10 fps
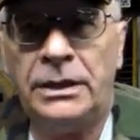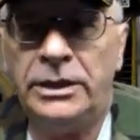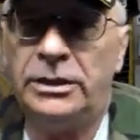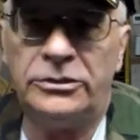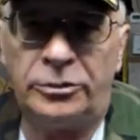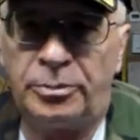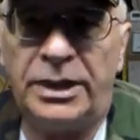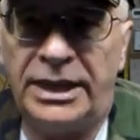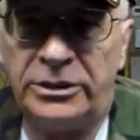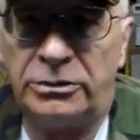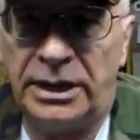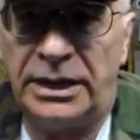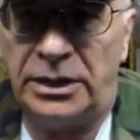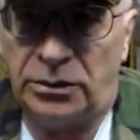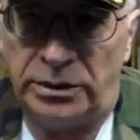You don't spray it
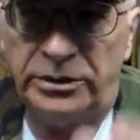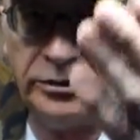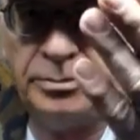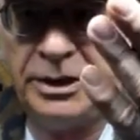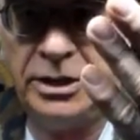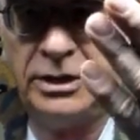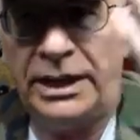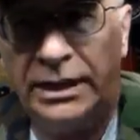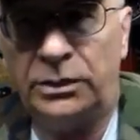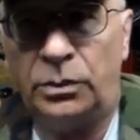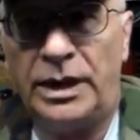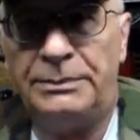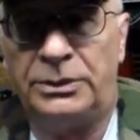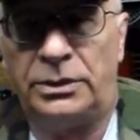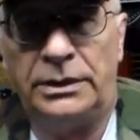directly on. You spray your hand and
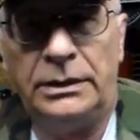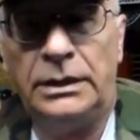wipe it on.